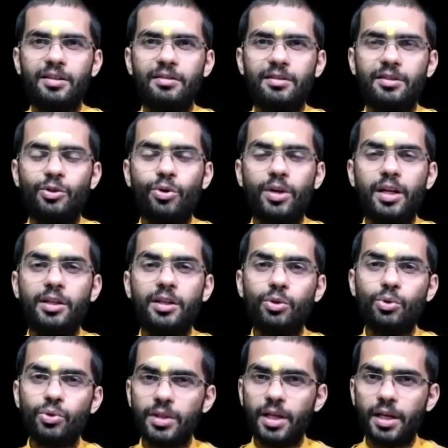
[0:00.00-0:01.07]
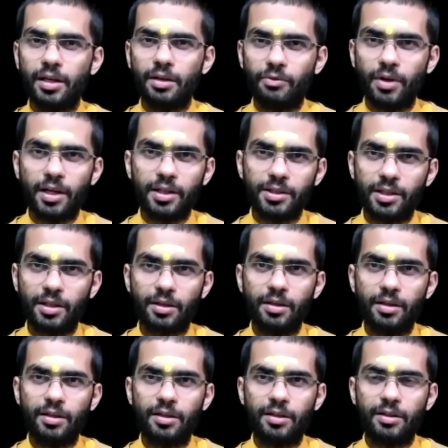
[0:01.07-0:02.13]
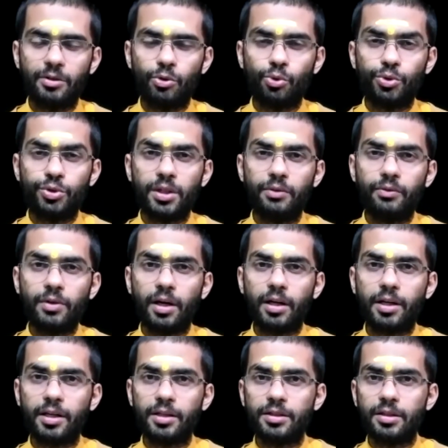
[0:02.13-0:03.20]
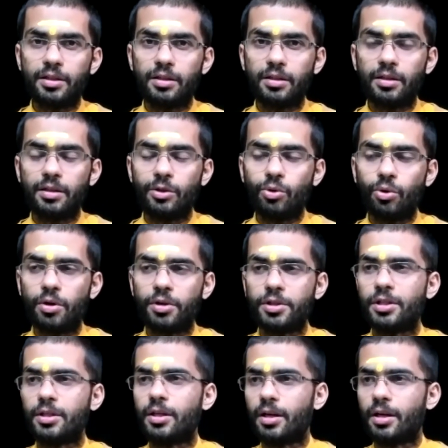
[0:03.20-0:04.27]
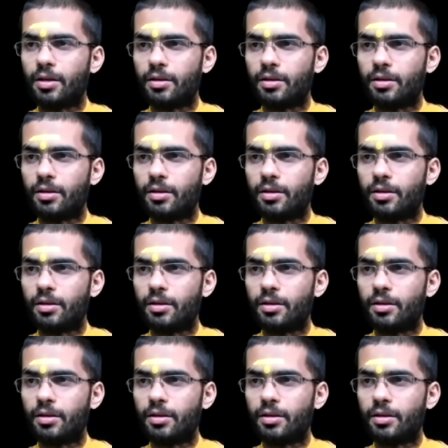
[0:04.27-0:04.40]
You can use that reflection to shift attention to original.